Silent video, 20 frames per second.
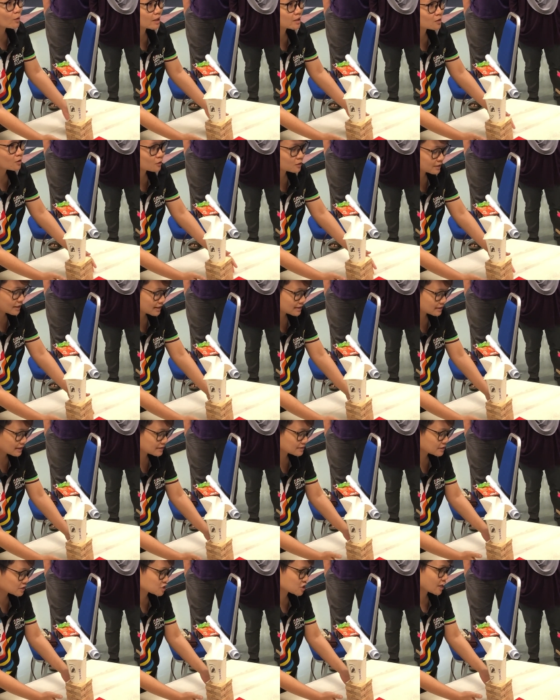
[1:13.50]
and all that,
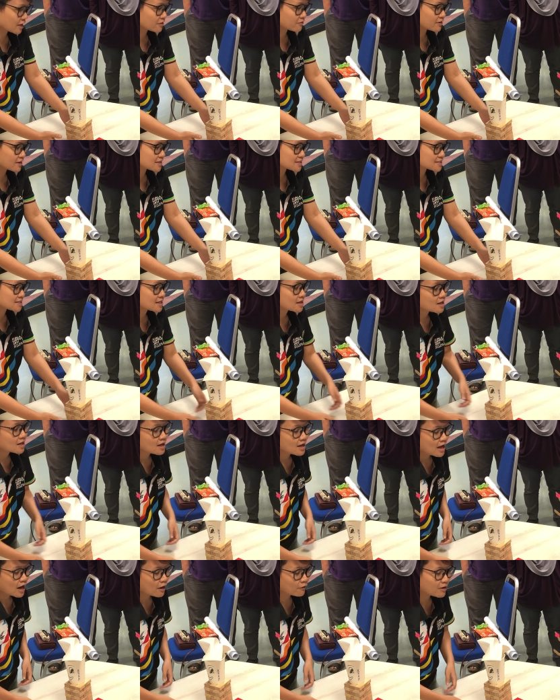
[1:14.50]
and niche areas.
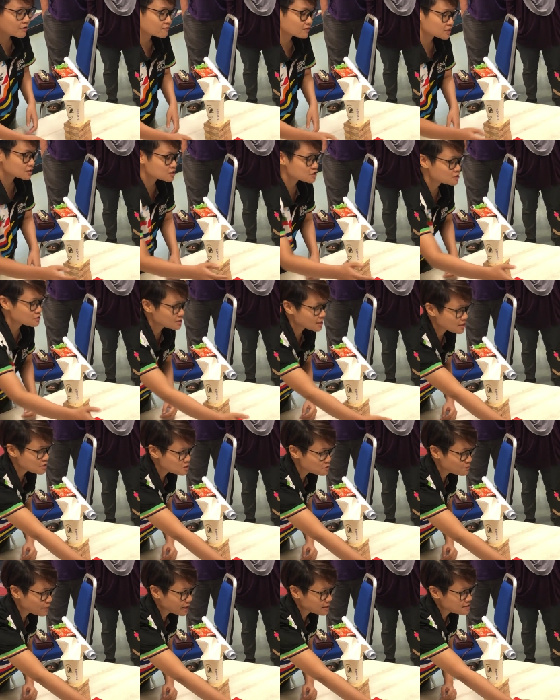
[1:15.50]
However, the
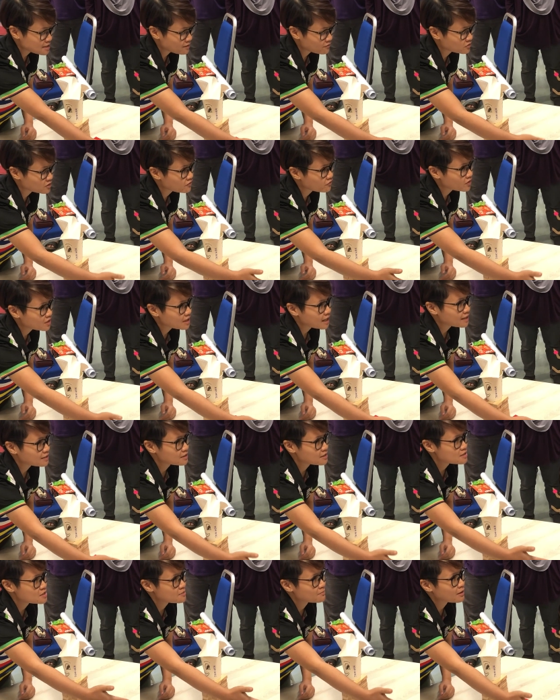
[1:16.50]
students might have different
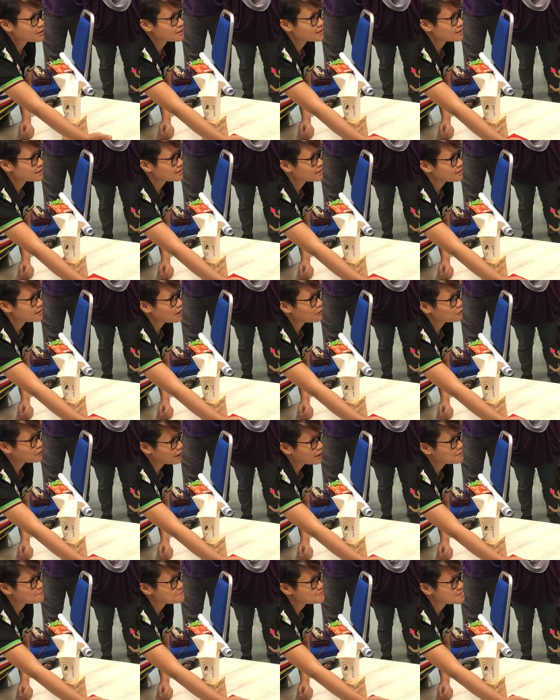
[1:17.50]
ideas about the learning
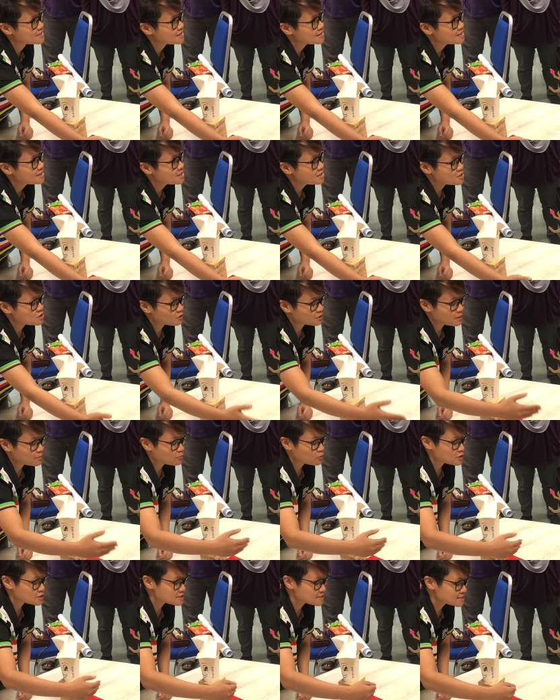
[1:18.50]
outcomes. So the
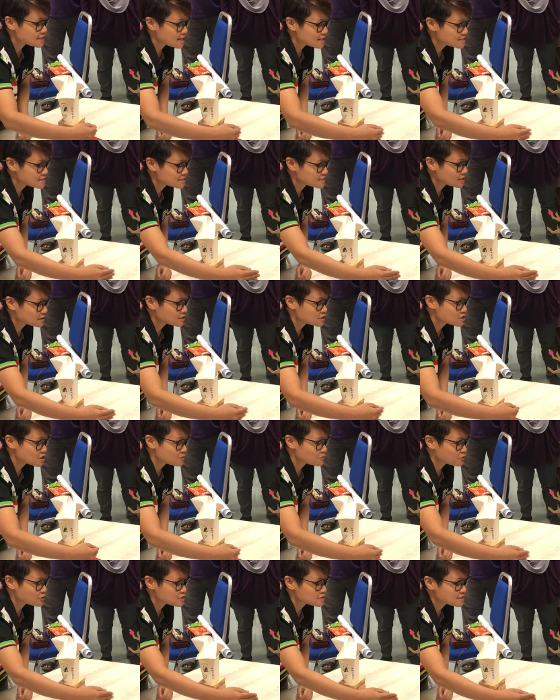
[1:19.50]
process, the
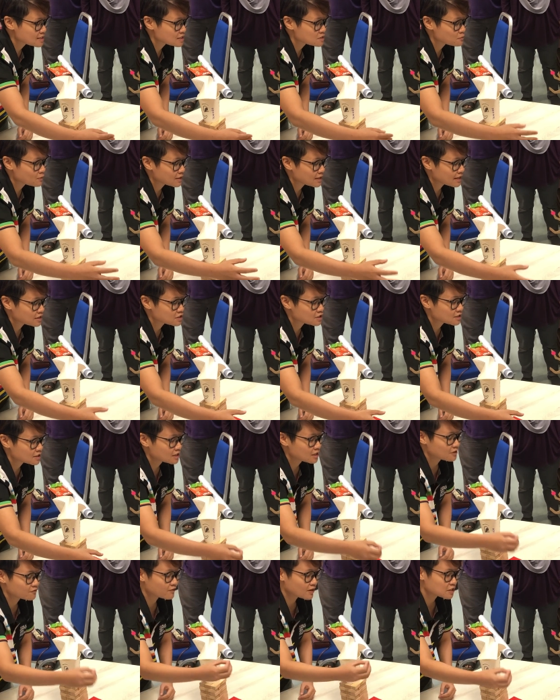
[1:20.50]
teaching process will
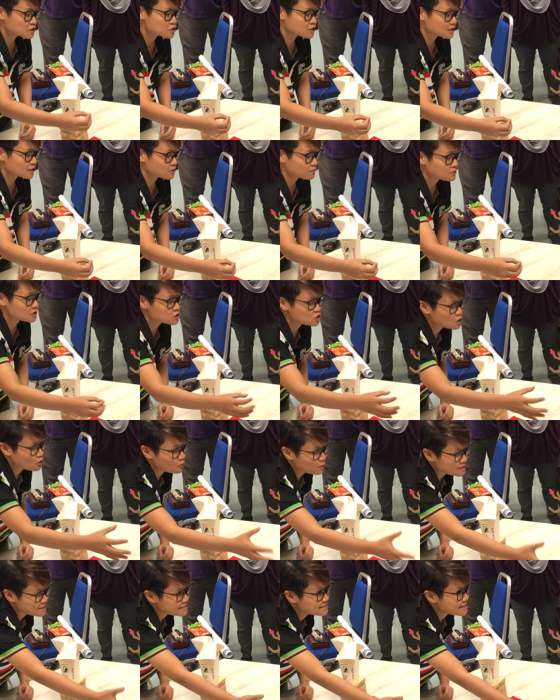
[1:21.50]
actually eventually will
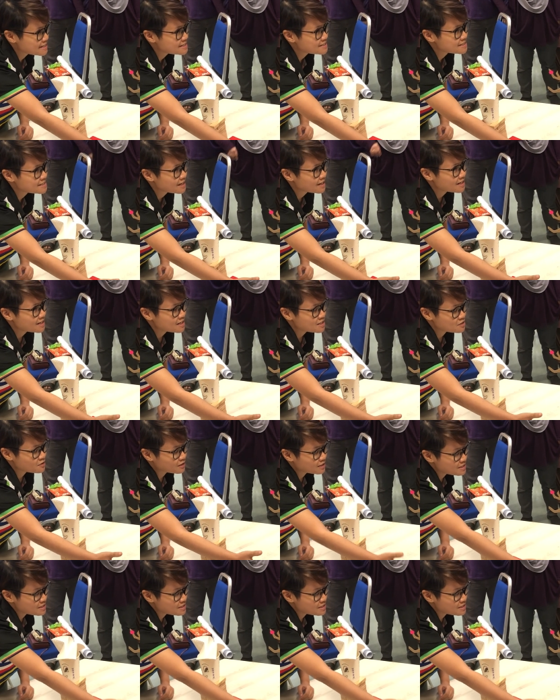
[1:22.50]
show us this. So